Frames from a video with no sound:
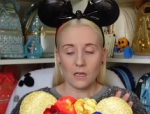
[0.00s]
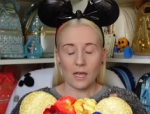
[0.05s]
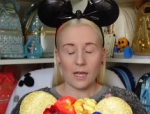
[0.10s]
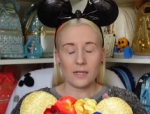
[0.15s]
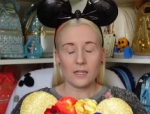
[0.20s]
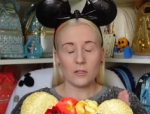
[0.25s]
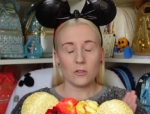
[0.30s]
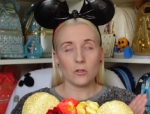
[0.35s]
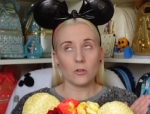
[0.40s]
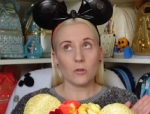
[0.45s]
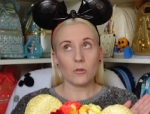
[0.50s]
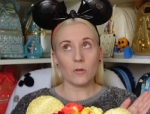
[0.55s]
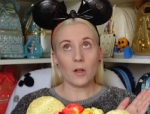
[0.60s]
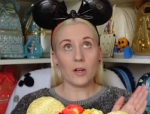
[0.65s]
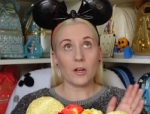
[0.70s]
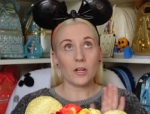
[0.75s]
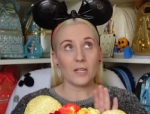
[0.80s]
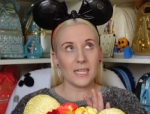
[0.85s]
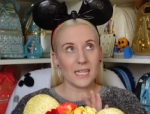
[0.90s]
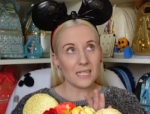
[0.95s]
And it took,
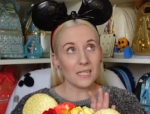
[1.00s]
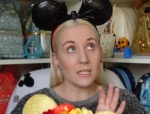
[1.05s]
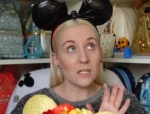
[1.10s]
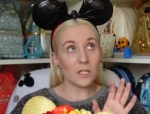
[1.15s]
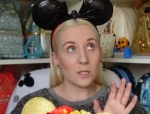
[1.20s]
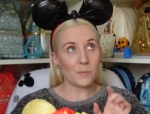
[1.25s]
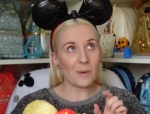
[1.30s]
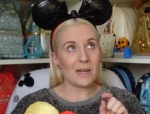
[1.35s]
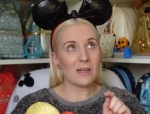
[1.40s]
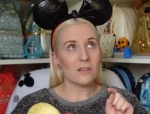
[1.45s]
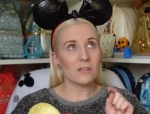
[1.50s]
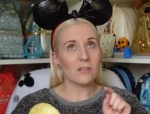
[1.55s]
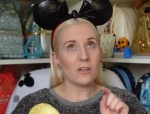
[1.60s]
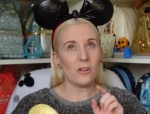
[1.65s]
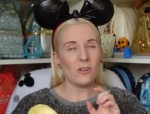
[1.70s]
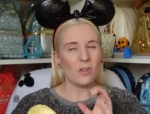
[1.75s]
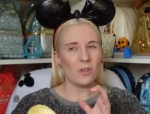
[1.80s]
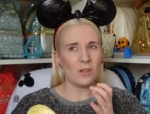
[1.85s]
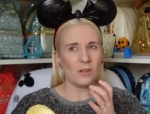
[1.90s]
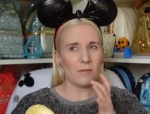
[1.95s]
and I needed to spend
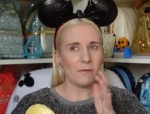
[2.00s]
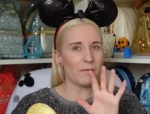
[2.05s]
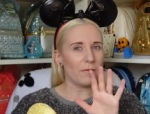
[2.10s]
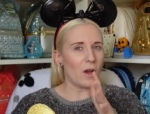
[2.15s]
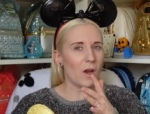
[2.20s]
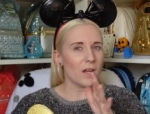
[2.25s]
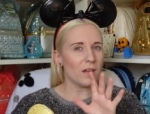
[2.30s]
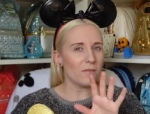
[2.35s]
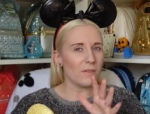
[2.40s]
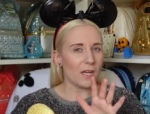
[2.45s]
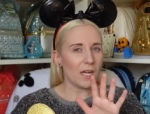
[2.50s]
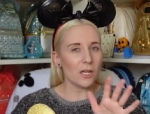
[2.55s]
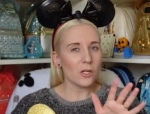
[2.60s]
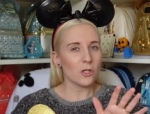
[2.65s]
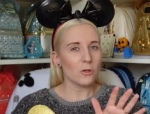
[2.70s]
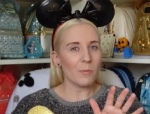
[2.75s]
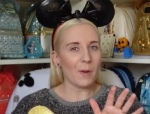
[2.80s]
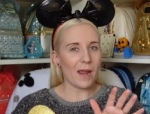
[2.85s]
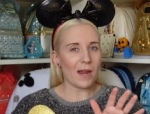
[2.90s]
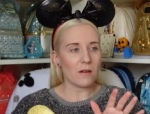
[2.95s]
another
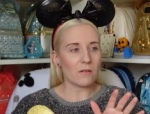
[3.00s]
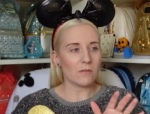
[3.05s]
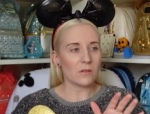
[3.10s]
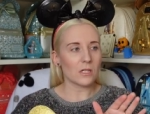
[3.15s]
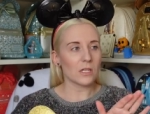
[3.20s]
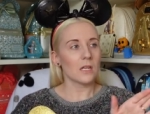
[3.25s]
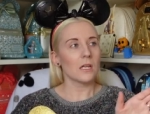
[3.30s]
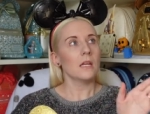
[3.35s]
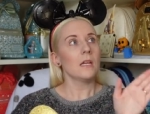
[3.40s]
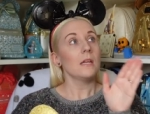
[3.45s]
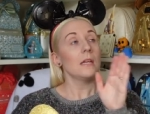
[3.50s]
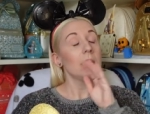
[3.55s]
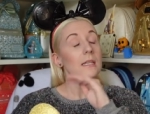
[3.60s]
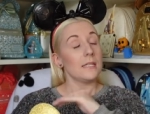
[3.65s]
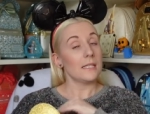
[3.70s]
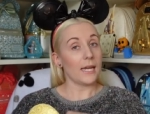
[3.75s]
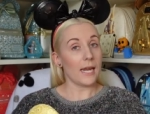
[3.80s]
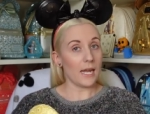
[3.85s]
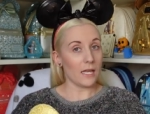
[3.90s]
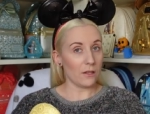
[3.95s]
£5-ish
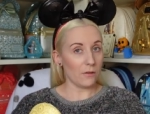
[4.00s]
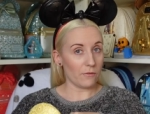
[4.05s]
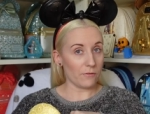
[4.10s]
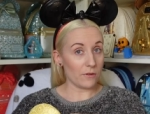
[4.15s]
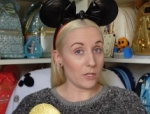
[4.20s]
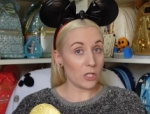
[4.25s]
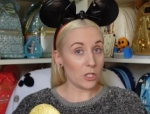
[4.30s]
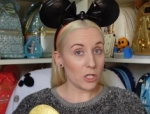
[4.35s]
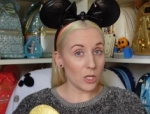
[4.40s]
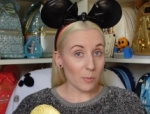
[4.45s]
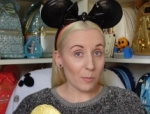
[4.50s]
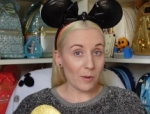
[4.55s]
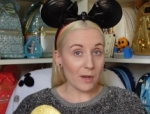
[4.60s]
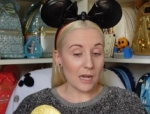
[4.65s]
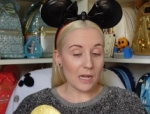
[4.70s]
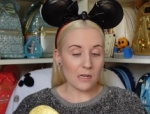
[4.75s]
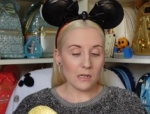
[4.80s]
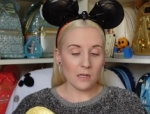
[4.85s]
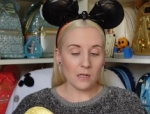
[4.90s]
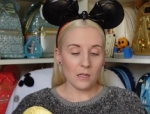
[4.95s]
to get the free
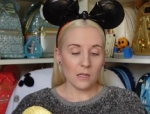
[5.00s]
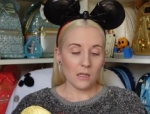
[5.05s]
shipping.